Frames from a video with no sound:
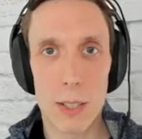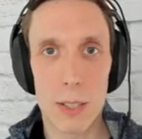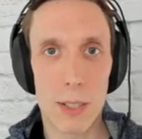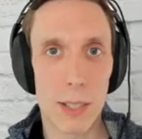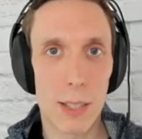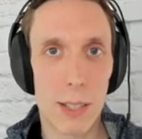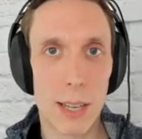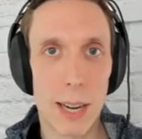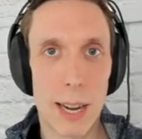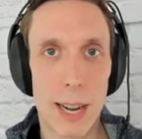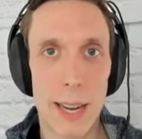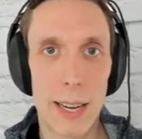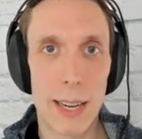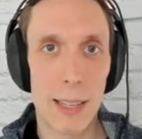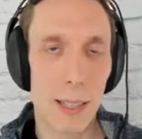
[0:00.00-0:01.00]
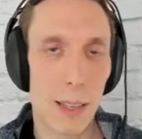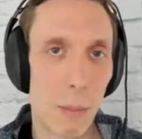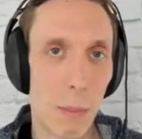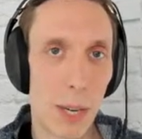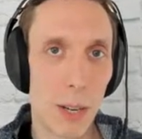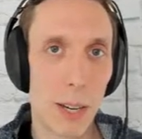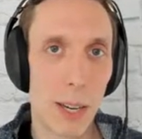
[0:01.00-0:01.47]
Society is in a
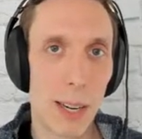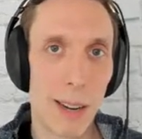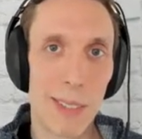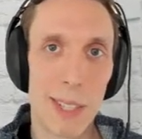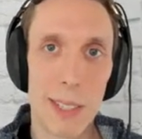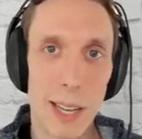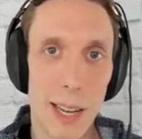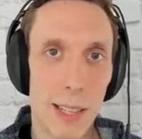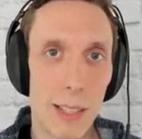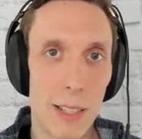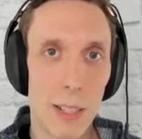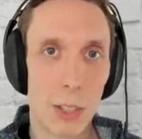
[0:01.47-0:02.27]
period of intense